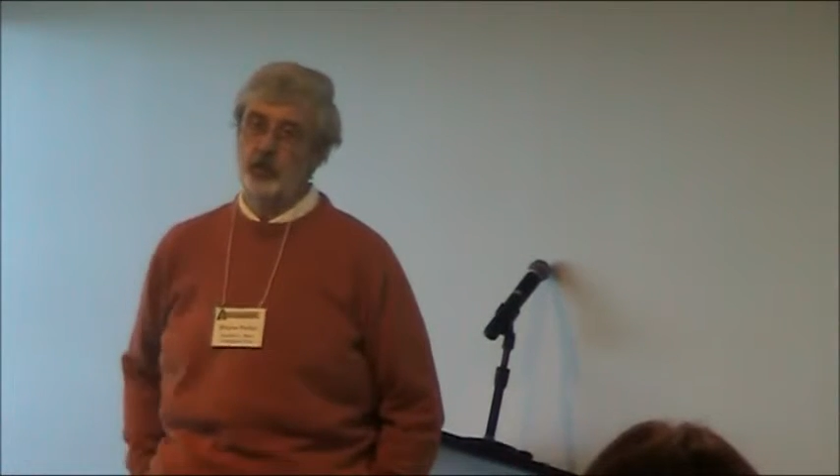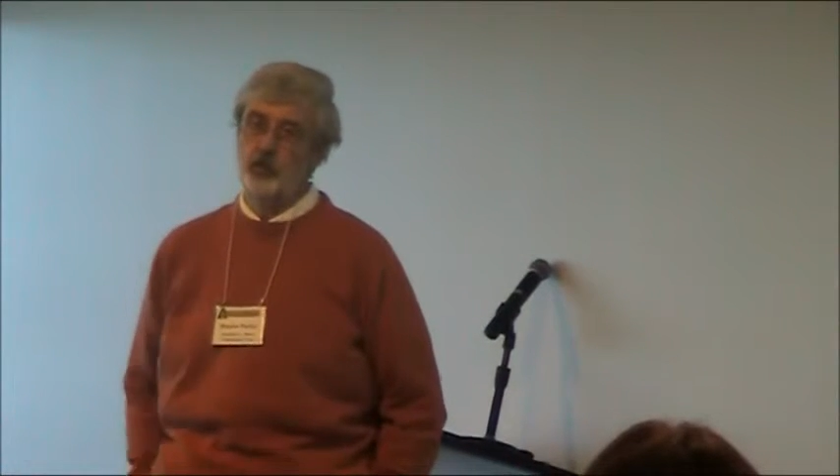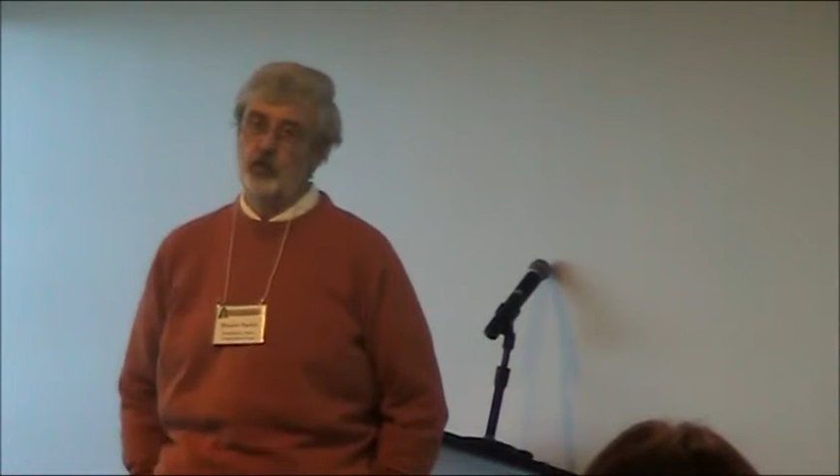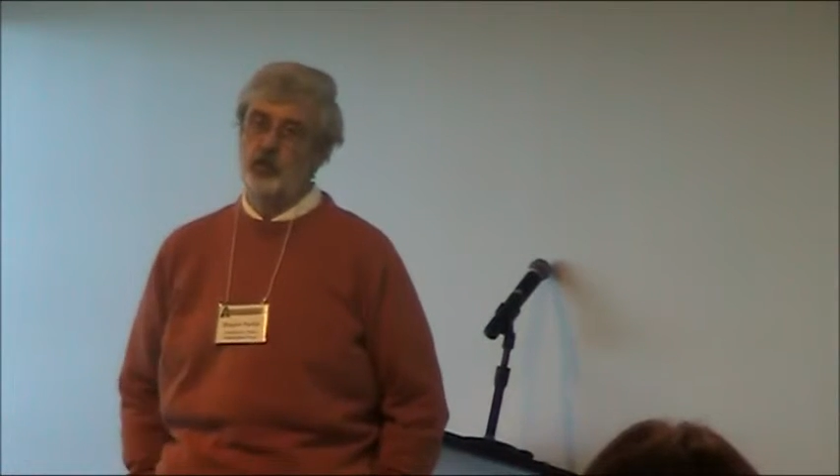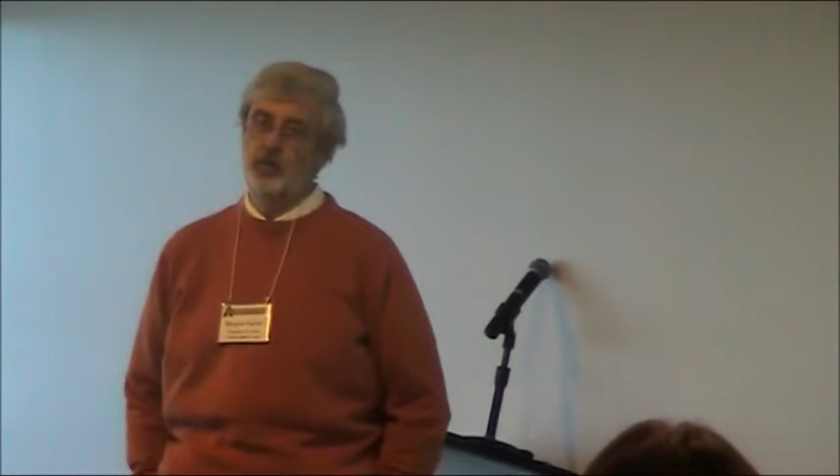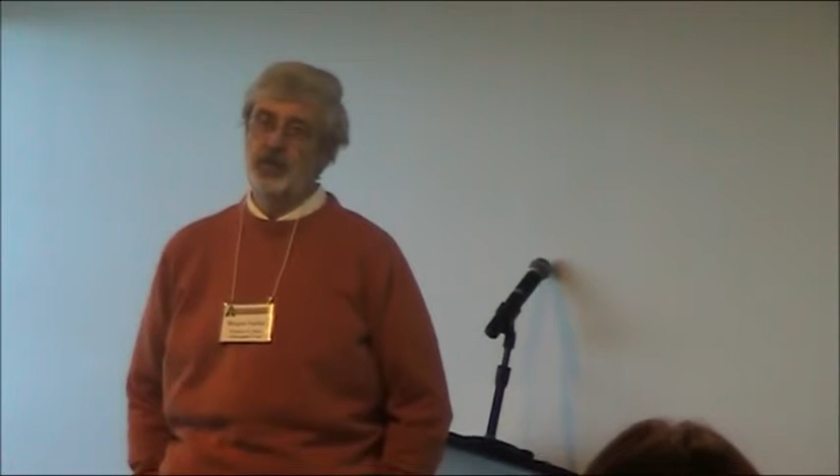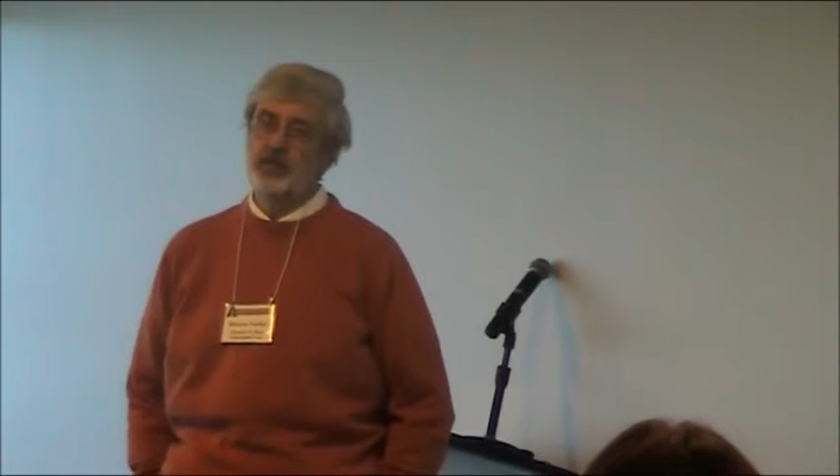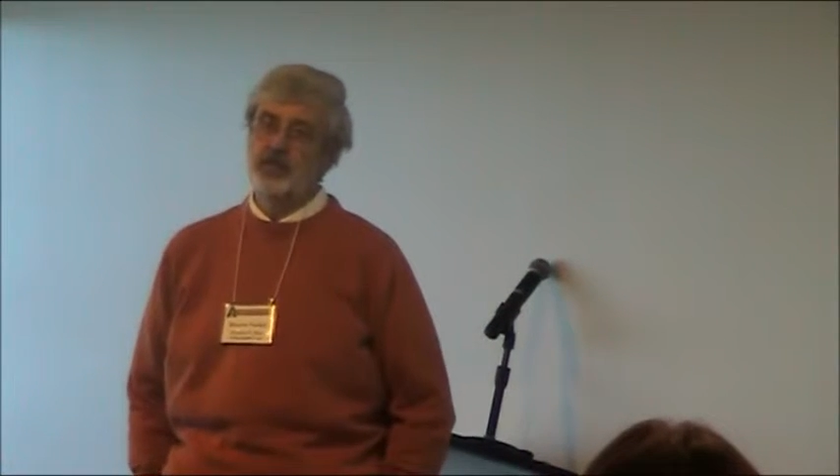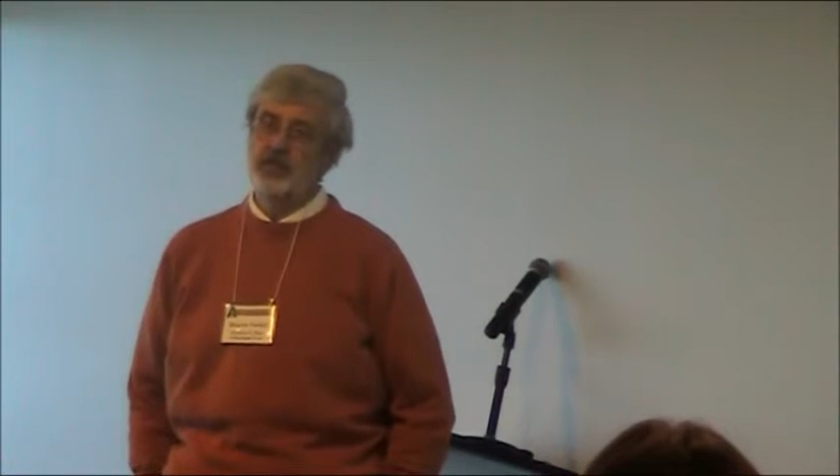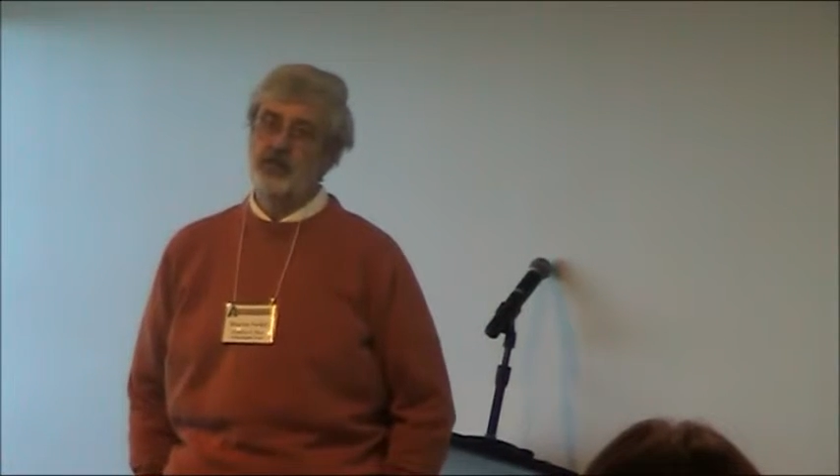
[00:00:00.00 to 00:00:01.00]
group
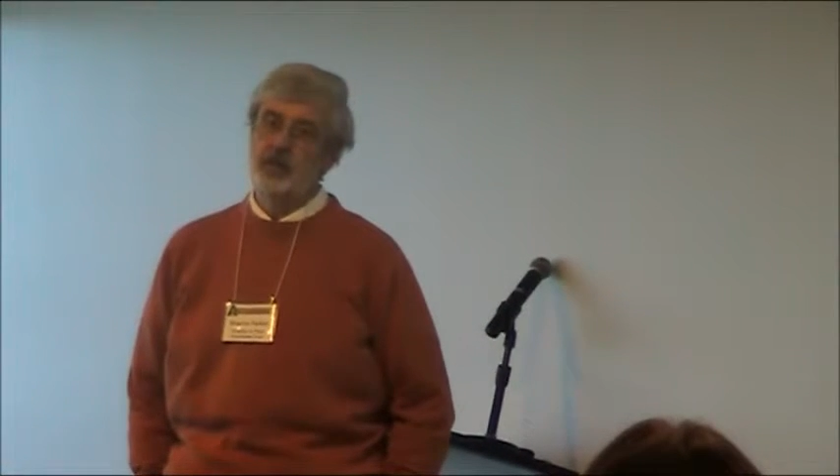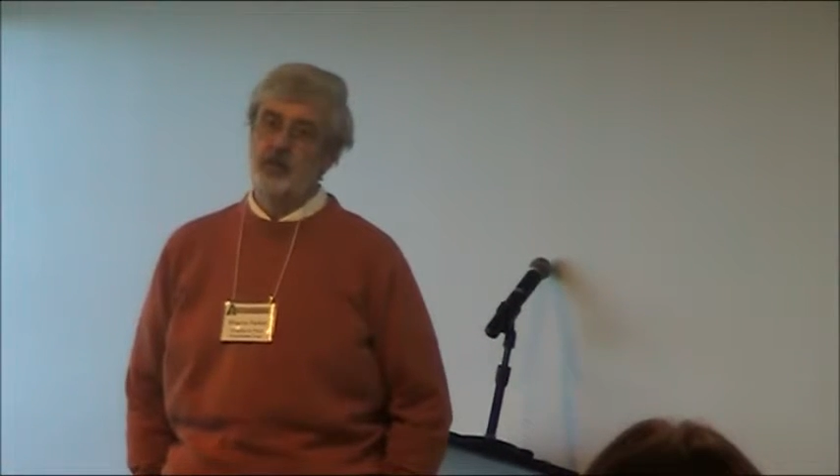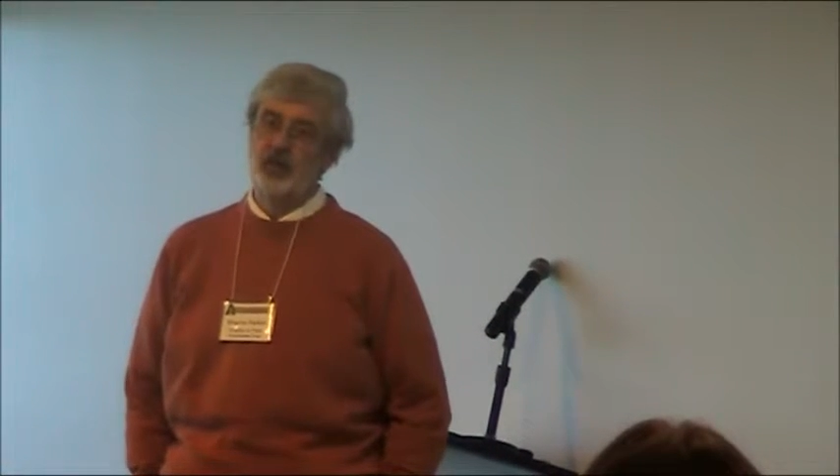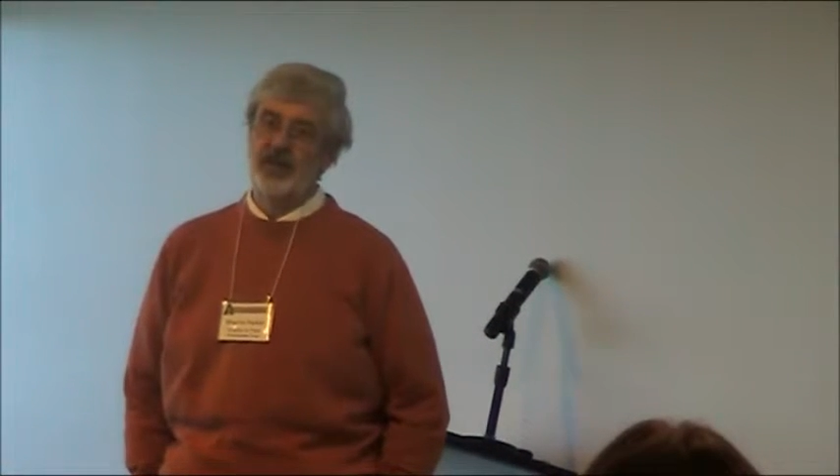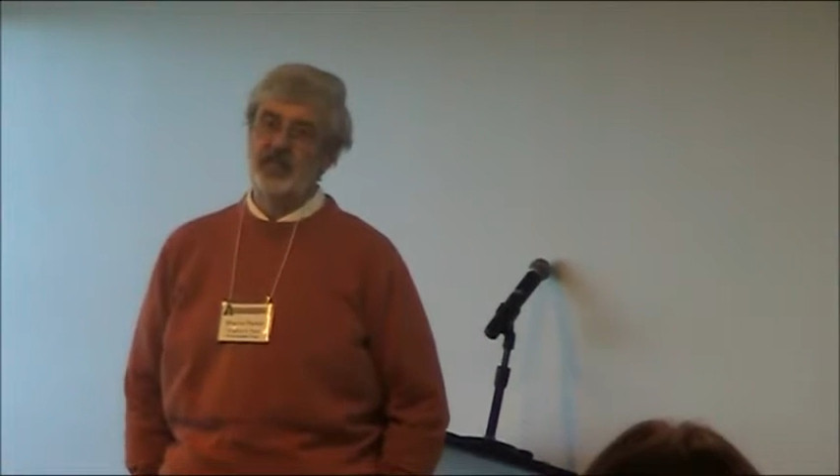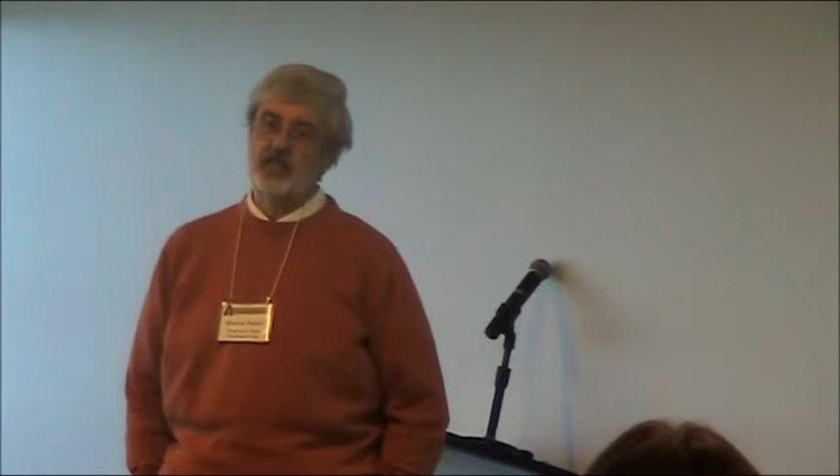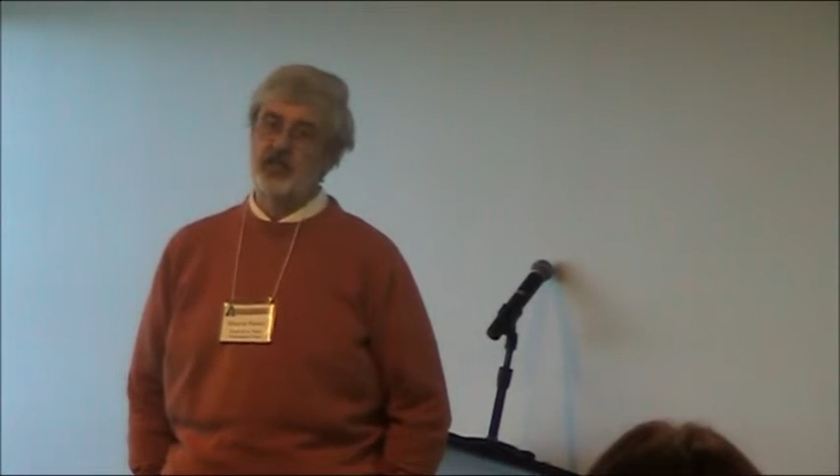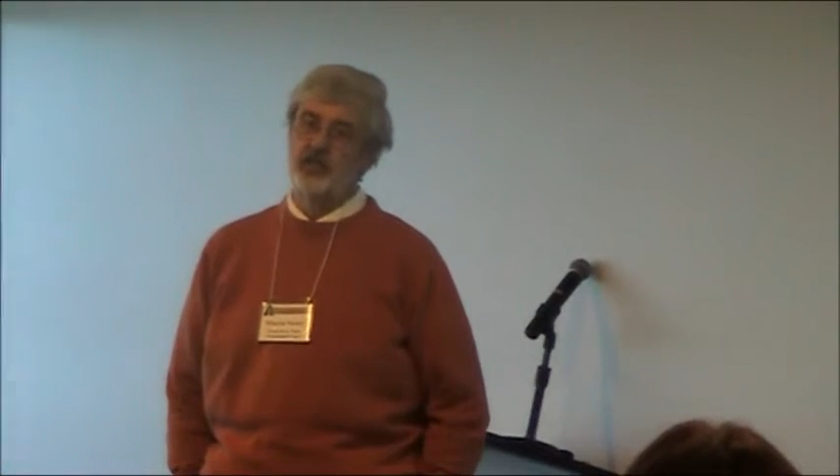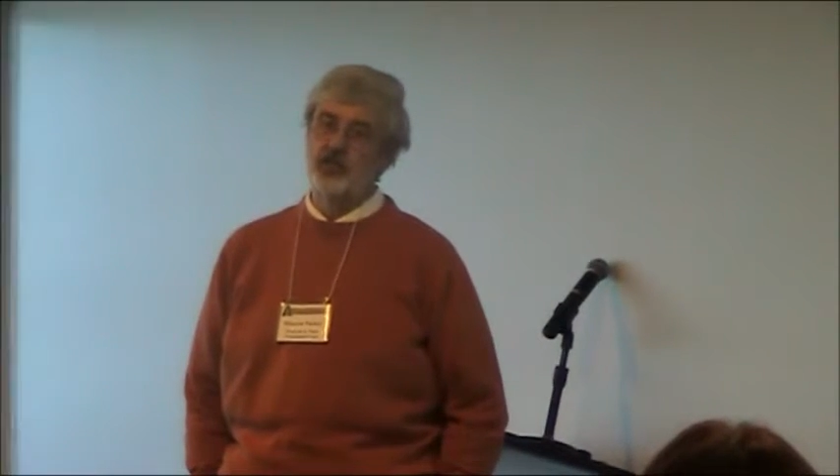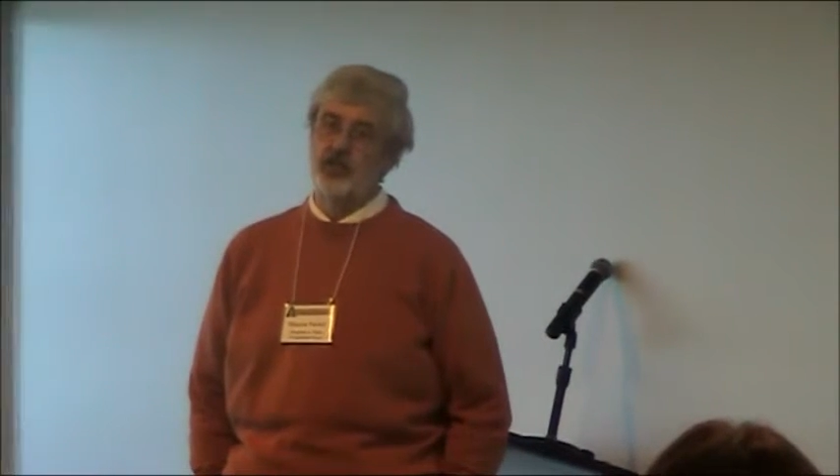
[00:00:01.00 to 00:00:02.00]
to come up with
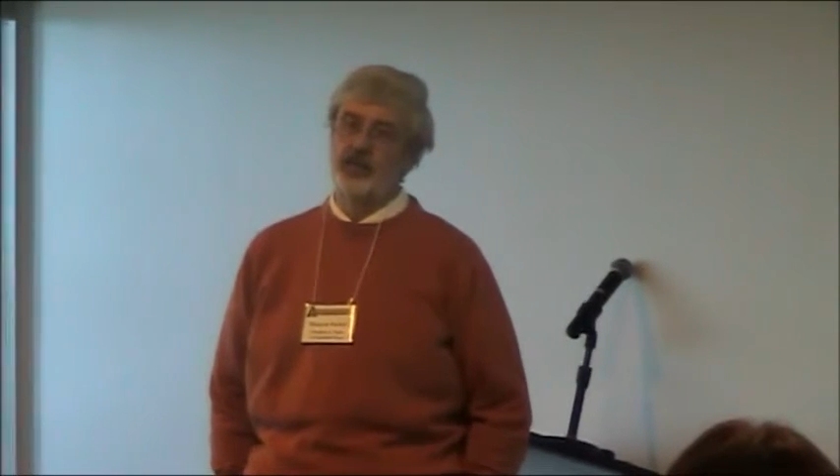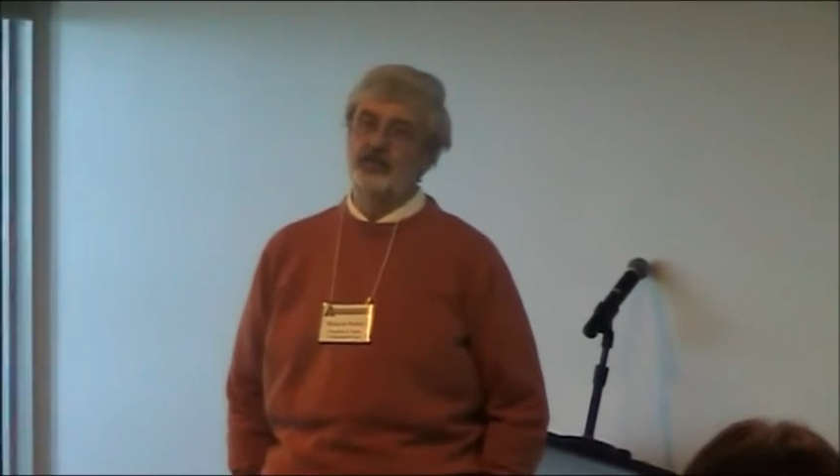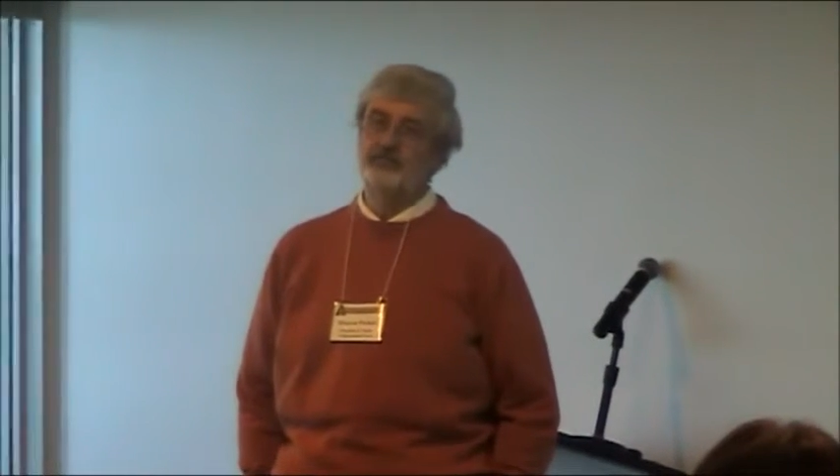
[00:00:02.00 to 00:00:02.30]
ideas on